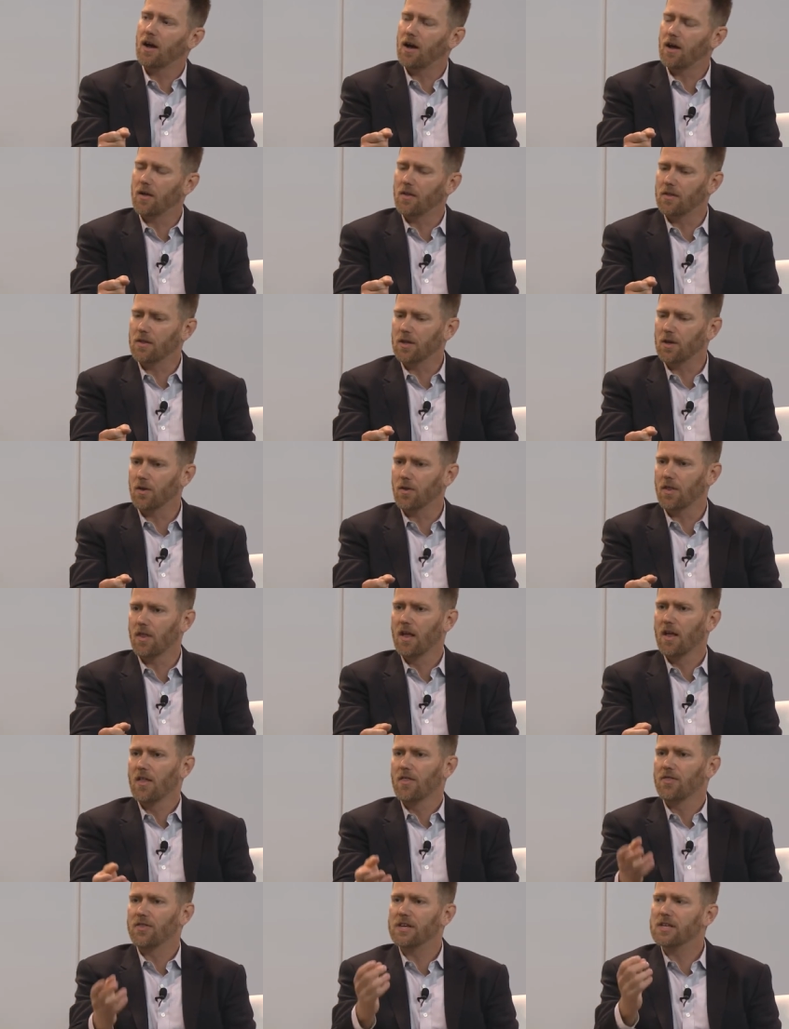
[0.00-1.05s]
Uh, you know,
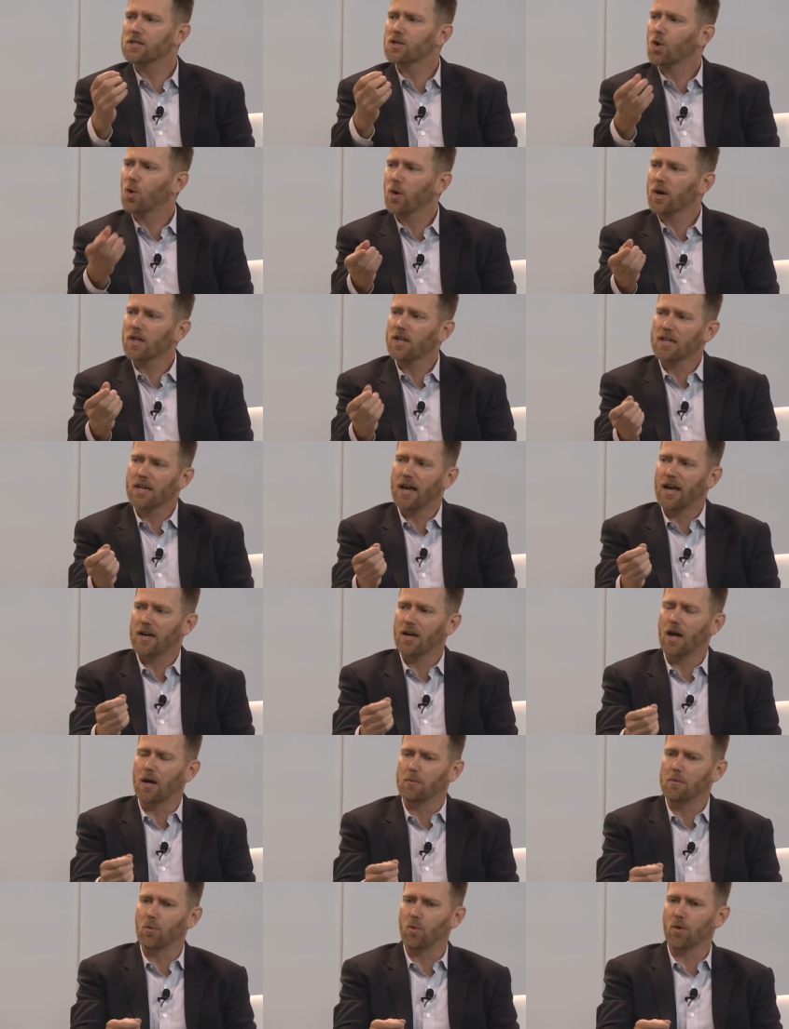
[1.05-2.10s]
these quickly add up.